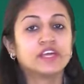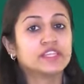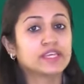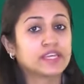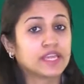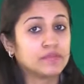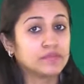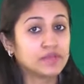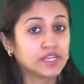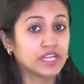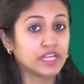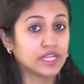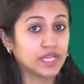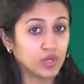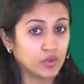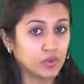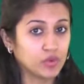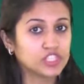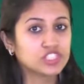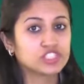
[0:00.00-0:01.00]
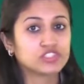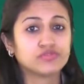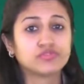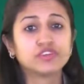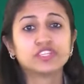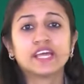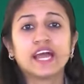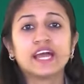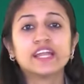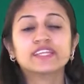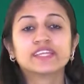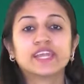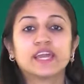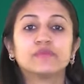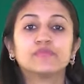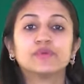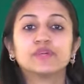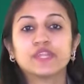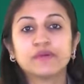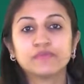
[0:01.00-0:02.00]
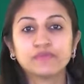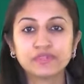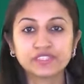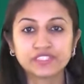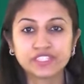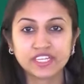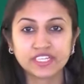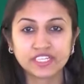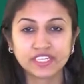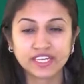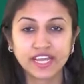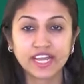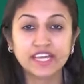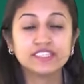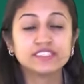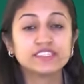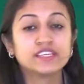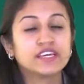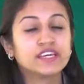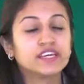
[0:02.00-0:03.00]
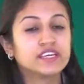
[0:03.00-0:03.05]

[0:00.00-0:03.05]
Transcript: The chemical equation for that can be represented as